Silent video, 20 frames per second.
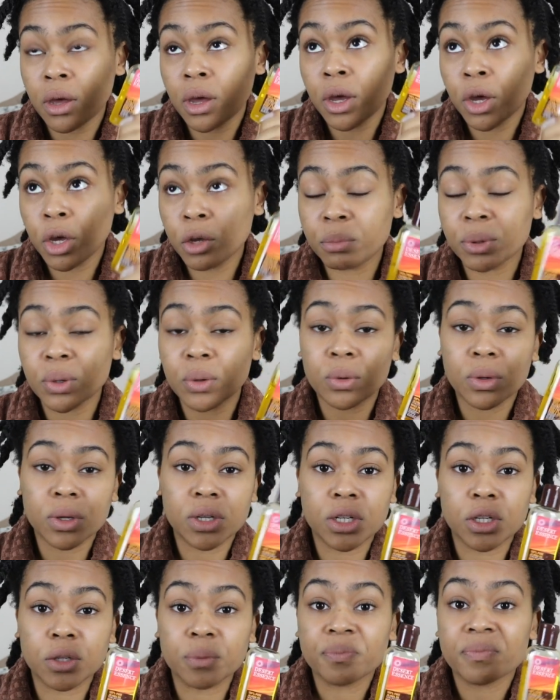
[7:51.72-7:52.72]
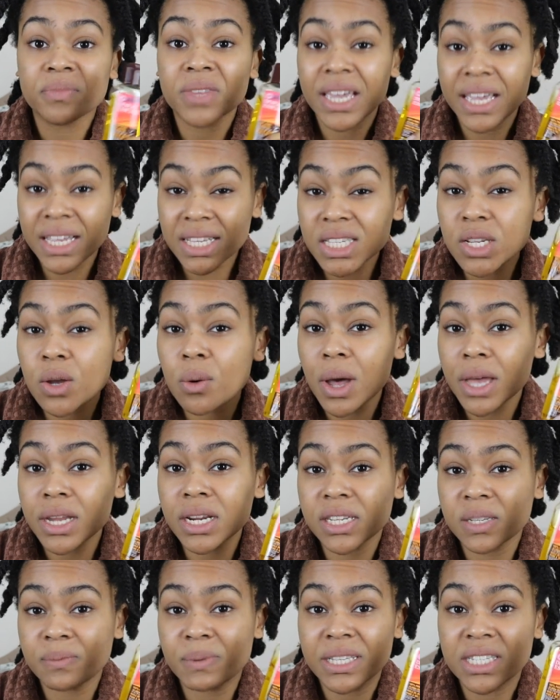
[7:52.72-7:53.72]
Jojoba oil is quite an
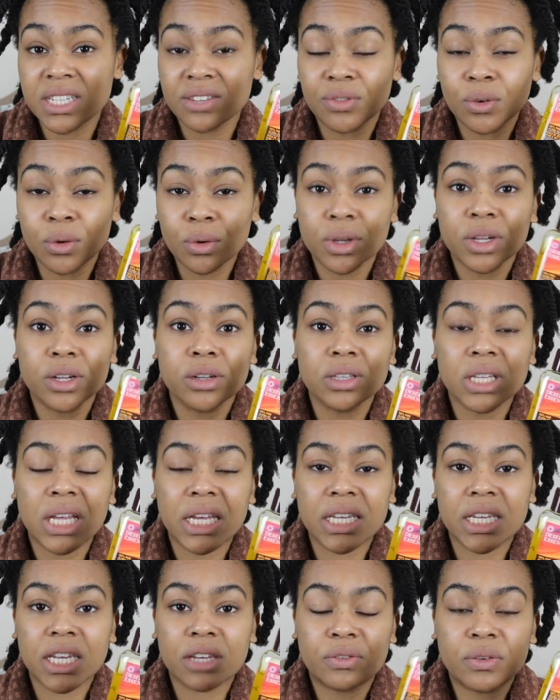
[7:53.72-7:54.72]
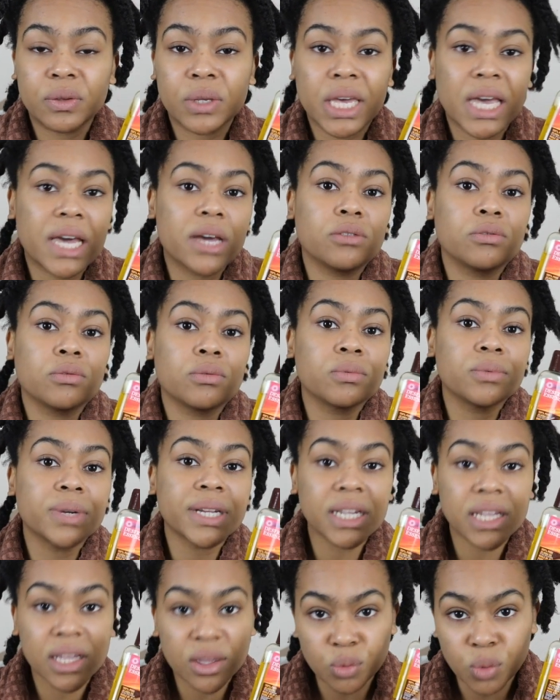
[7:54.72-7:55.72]
expensive oil. Like if you get
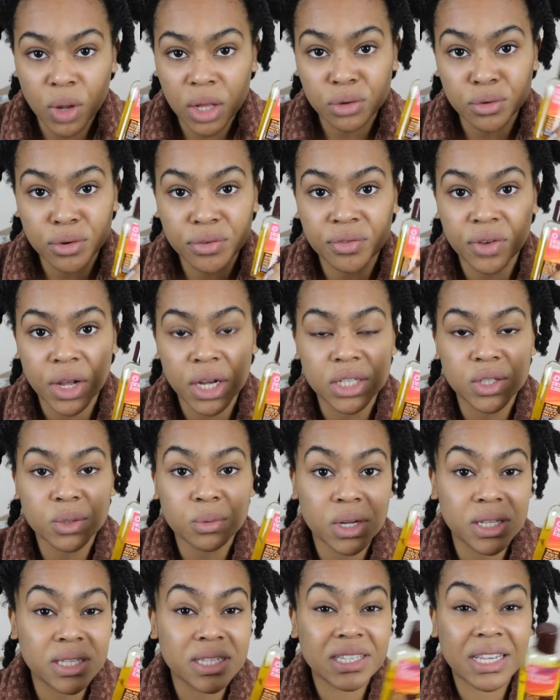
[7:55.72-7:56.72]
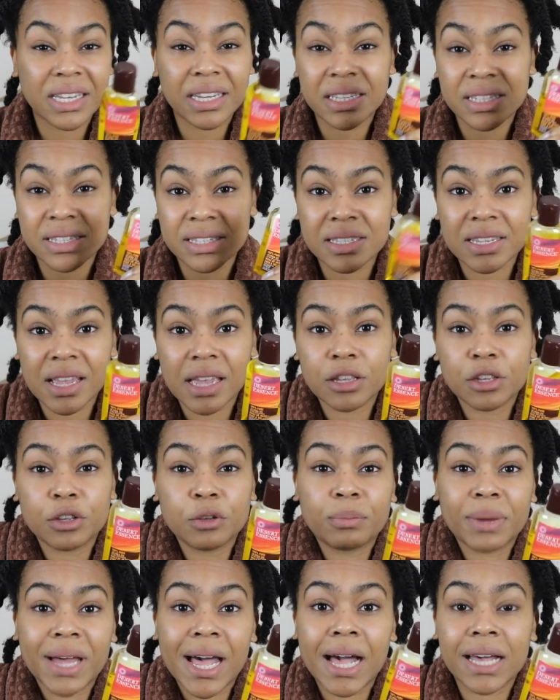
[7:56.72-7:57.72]
really well refined ones, they can set
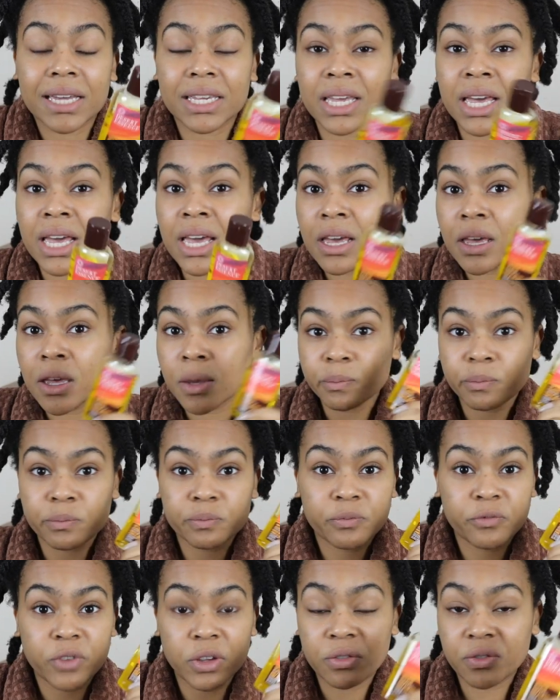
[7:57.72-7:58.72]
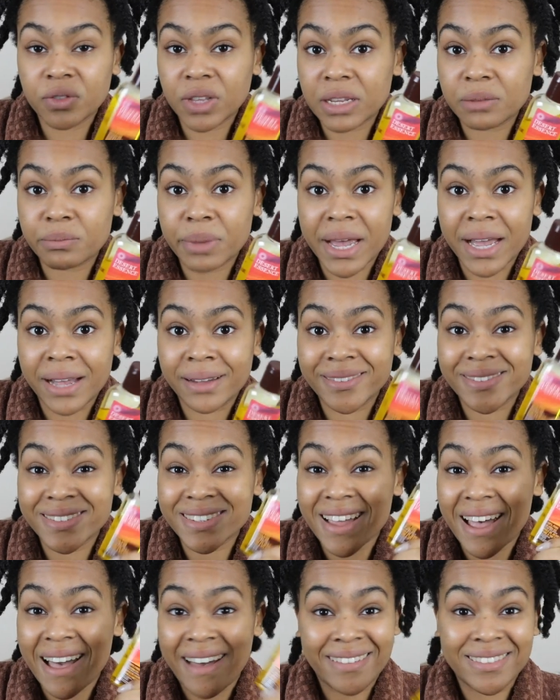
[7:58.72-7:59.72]
you back
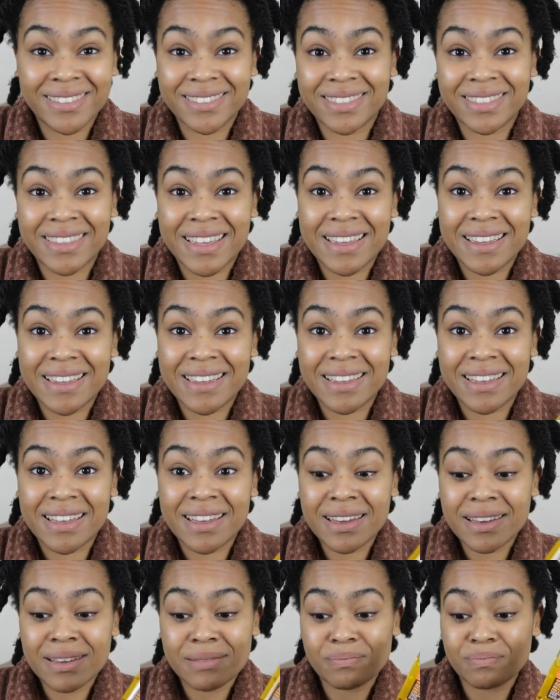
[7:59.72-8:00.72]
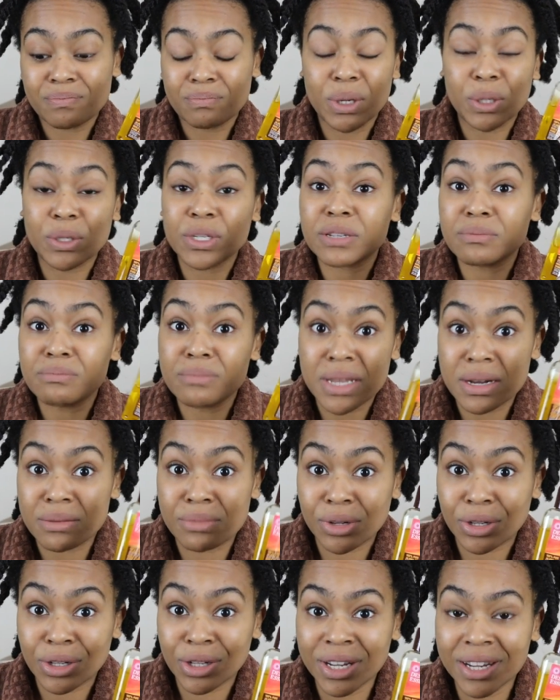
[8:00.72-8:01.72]
£15 at the most
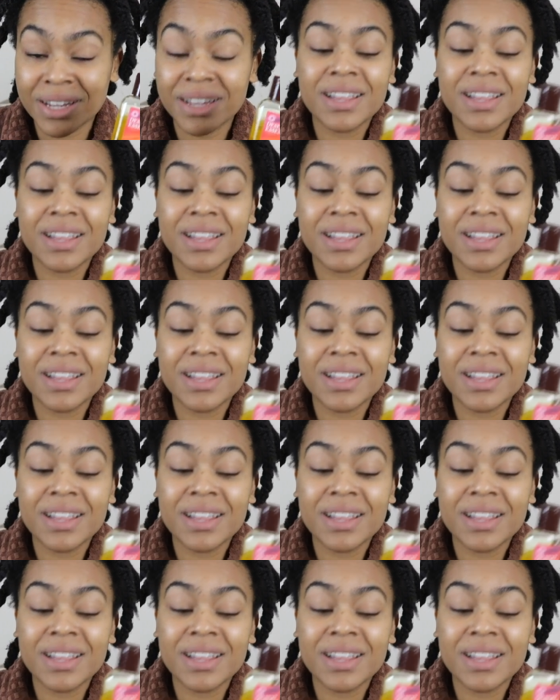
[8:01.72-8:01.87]
minimal.